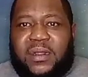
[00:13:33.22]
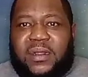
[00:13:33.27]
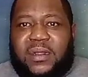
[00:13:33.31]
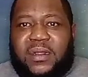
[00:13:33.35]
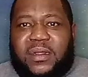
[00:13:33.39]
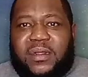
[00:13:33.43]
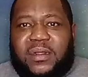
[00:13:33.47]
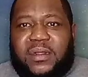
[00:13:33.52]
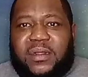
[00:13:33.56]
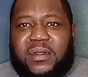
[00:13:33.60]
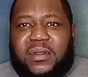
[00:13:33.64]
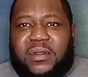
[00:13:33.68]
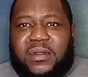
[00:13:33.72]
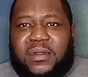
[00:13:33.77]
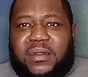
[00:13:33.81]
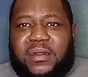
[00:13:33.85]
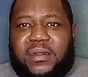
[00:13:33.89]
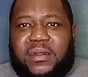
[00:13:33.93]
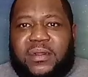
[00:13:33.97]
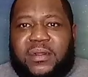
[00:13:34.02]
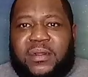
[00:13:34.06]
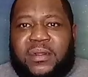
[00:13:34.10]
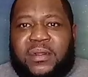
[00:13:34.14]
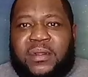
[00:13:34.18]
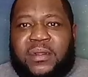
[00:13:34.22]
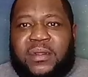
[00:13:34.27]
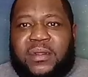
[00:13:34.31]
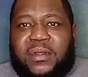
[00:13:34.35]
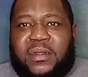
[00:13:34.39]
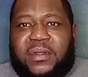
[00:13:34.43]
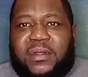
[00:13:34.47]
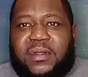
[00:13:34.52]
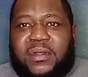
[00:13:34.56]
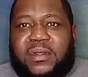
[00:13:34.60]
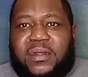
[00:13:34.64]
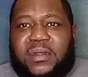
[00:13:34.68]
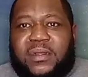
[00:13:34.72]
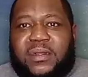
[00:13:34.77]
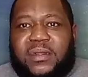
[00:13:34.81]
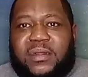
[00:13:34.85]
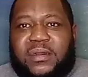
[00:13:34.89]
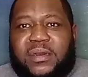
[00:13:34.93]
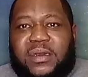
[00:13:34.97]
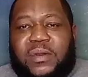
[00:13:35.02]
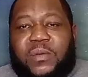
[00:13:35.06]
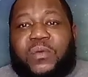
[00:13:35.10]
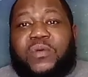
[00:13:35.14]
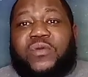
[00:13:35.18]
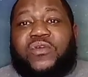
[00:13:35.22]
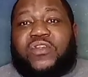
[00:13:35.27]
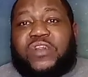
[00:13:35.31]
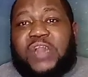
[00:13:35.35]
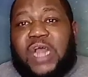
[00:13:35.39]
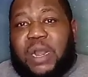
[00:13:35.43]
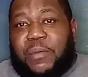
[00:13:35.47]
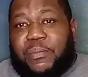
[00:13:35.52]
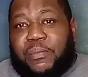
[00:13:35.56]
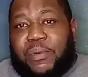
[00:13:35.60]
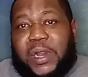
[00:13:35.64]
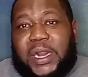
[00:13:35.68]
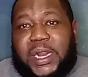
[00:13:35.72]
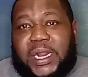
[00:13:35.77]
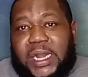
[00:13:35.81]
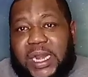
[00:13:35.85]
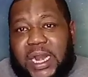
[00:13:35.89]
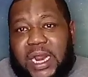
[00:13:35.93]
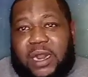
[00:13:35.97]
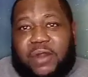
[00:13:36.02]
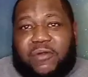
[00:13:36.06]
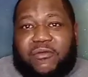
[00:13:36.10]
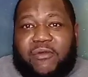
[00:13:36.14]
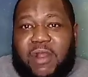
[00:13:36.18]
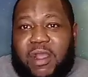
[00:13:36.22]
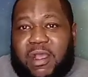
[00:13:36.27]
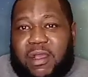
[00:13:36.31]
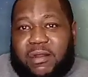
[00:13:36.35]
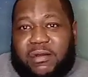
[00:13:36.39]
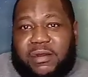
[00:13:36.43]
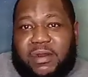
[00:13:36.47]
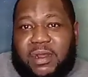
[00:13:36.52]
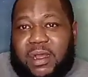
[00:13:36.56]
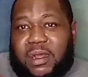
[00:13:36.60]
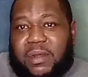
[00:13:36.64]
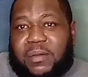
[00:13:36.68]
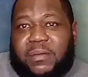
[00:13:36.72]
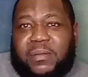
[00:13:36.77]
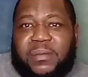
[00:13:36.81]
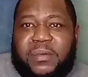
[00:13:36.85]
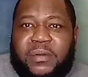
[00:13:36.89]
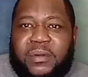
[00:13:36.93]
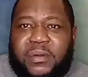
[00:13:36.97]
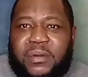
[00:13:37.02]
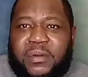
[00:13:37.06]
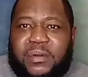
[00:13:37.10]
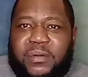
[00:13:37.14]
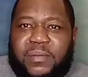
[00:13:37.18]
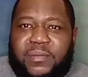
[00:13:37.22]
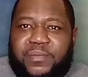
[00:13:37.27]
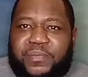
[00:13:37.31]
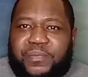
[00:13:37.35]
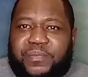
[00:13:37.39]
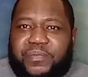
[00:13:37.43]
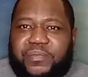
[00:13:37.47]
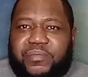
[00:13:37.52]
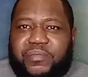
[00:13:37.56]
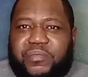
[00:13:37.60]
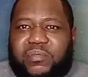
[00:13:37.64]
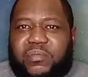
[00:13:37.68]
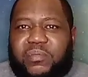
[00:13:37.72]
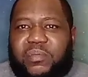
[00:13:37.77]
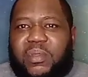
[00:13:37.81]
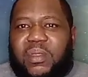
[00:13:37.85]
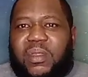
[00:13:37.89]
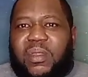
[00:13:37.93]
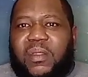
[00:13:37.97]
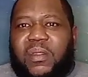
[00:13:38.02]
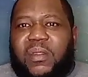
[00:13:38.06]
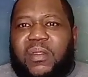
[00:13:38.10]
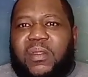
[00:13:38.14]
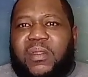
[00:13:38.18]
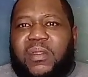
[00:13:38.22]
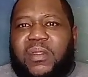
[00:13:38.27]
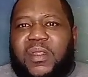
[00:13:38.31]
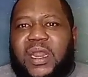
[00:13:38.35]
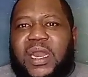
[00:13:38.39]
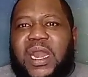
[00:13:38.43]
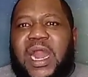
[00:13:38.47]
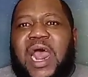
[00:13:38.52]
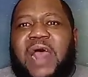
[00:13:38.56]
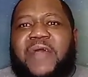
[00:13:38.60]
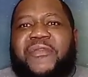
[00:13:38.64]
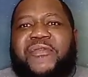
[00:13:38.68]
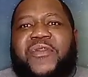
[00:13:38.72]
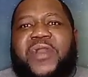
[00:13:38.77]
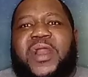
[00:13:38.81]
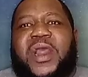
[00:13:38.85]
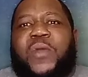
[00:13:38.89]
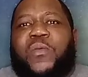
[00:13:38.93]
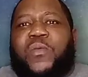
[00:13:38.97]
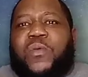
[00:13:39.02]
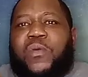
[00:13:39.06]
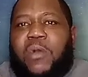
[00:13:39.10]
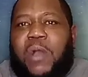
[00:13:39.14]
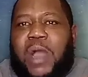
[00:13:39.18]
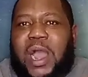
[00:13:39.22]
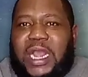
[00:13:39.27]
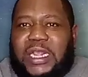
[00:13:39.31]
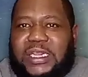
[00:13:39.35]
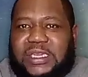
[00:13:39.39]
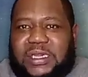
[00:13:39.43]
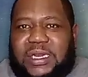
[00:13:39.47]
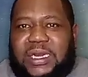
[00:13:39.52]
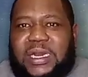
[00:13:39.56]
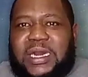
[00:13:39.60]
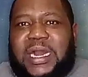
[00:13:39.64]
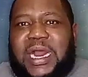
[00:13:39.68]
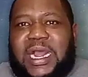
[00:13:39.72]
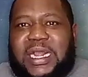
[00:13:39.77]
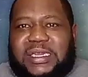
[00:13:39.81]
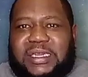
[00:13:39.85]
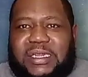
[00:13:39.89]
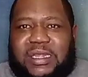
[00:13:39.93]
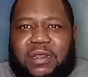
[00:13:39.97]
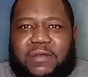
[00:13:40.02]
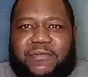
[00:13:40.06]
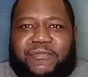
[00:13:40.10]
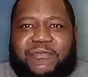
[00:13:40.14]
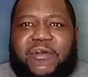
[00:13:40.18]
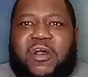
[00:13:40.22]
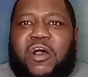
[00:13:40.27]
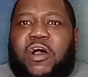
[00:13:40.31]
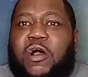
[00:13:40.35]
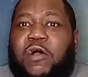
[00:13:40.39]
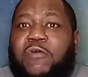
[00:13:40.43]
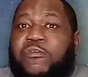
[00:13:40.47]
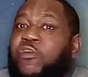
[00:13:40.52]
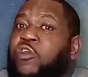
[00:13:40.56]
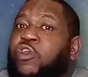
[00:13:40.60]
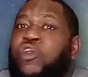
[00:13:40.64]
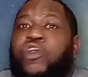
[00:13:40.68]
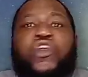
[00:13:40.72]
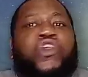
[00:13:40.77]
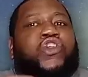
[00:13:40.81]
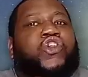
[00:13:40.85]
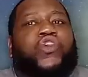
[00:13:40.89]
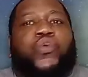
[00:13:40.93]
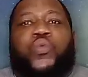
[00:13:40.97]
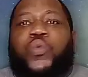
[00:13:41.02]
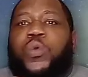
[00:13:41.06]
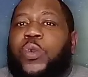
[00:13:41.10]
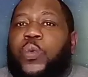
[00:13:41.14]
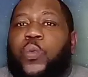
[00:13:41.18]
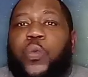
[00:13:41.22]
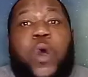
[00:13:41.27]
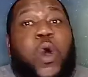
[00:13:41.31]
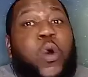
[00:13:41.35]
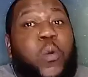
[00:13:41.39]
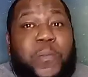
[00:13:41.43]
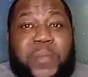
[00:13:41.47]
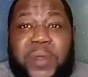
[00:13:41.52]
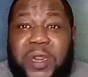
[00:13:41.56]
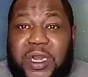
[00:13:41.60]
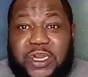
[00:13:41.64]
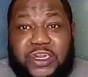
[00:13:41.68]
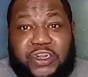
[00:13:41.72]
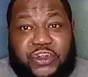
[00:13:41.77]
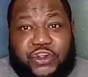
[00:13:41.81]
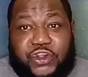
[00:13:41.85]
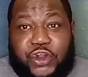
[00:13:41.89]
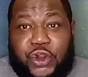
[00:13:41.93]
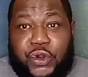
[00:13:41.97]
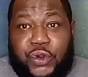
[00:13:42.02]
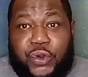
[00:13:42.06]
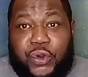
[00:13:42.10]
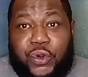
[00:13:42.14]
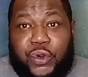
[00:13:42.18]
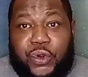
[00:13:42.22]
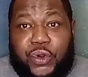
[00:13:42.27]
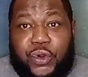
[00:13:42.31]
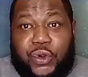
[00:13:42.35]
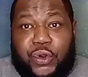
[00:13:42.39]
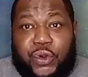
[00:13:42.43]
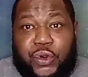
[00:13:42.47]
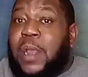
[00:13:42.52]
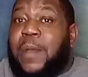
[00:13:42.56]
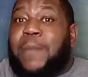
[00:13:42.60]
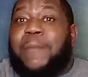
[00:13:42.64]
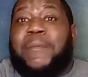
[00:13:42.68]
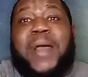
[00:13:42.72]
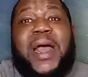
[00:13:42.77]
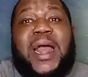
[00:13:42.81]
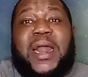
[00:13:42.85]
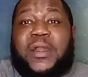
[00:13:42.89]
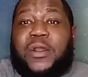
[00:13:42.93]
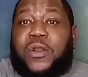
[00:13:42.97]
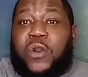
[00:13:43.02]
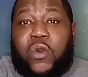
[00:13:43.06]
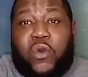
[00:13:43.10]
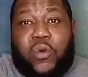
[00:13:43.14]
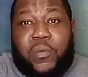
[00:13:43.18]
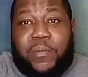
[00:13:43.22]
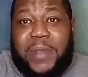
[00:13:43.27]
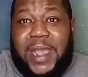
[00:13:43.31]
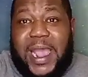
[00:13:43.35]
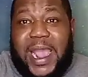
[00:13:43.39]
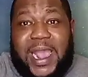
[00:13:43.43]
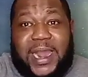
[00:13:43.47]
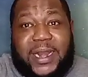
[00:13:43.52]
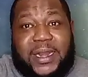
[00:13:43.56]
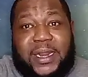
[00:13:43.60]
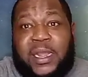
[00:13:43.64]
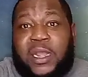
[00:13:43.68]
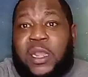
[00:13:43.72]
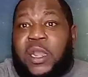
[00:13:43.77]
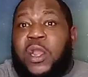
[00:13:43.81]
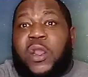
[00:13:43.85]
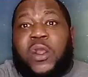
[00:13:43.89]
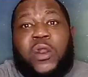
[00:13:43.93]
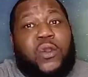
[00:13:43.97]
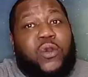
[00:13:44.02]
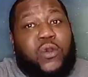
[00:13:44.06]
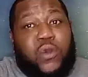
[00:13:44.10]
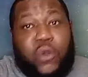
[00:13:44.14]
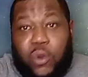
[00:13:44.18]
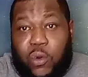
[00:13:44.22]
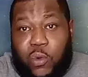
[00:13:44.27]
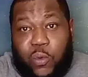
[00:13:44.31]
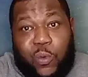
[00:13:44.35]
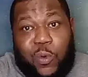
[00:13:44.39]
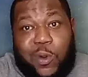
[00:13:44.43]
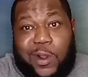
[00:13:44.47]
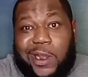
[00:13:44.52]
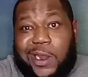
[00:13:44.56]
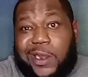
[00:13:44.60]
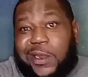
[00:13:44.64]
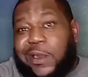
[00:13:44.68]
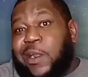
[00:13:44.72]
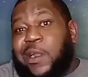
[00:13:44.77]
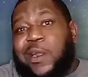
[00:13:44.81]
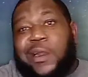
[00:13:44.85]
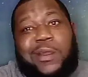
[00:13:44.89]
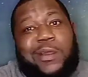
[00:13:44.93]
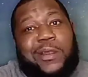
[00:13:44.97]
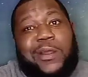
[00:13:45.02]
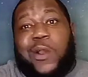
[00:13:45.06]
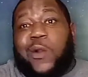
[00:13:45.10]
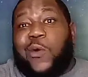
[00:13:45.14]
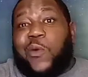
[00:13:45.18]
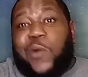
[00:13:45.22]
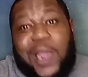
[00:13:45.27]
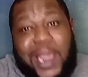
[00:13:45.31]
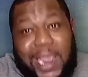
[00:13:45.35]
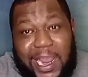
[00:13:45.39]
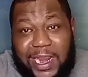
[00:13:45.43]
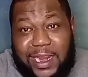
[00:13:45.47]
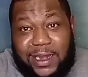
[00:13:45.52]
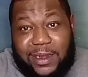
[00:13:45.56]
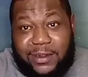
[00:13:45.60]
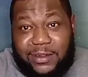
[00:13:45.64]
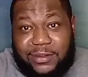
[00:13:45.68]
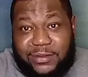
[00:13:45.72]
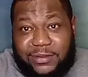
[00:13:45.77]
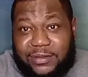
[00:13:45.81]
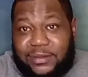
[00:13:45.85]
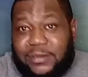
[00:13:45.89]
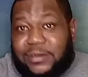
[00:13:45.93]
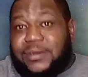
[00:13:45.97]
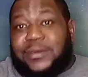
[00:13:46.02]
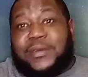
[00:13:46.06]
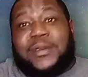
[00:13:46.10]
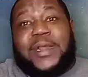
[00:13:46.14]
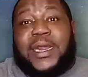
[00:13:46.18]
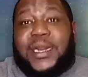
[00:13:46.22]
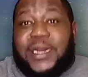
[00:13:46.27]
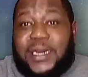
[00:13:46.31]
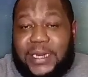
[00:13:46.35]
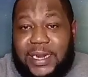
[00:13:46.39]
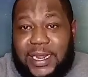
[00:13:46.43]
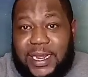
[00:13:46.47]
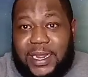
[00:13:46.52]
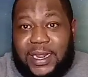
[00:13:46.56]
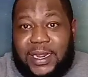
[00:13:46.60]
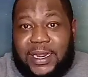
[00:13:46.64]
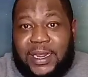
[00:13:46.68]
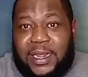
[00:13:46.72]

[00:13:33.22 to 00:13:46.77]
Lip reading: Then we're going to start breaking that ground up. Then after that, we're going to isolate ourselves off so we won't be disturbed by nobody, no one, no haters, none of that with what we're doing.